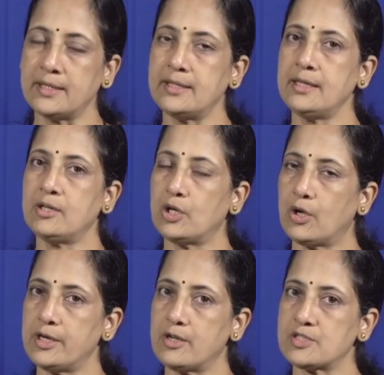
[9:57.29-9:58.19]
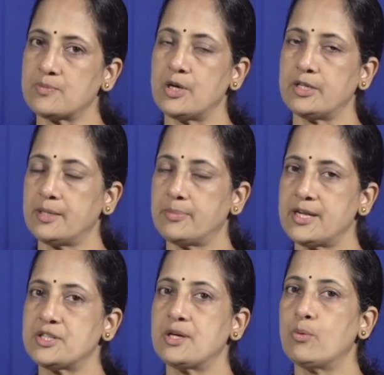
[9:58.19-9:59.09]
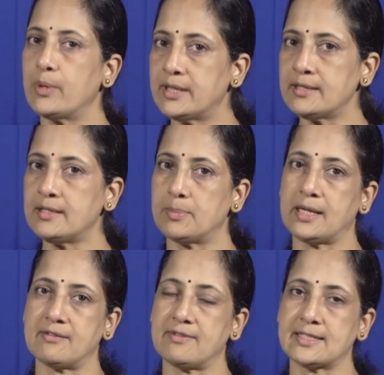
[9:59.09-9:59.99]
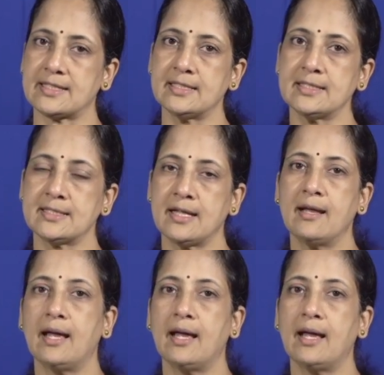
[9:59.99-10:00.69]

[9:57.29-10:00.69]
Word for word: in the colloid osmotic pressure within the blood vessels